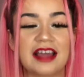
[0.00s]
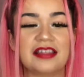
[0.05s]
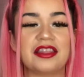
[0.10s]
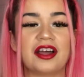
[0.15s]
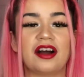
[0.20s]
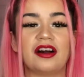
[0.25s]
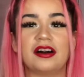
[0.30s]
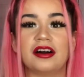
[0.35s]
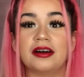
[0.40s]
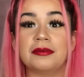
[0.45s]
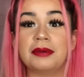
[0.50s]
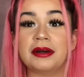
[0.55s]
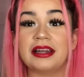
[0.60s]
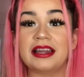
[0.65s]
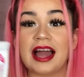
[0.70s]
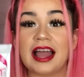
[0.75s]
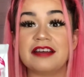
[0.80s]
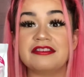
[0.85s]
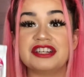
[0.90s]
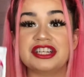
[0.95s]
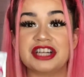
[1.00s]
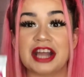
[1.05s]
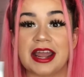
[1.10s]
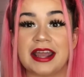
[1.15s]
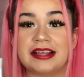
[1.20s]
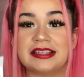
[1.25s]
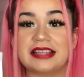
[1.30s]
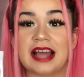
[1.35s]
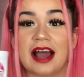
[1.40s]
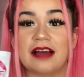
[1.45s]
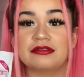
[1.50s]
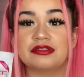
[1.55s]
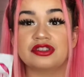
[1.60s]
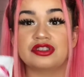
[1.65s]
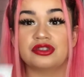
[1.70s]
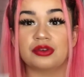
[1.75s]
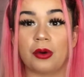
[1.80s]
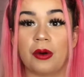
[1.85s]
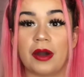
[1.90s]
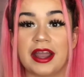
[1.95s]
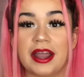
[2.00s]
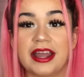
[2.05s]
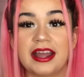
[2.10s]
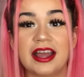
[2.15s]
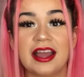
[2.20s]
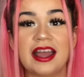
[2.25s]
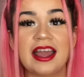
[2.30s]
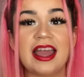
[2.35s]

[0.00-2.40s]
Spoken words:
The Herbalife shakes have soy.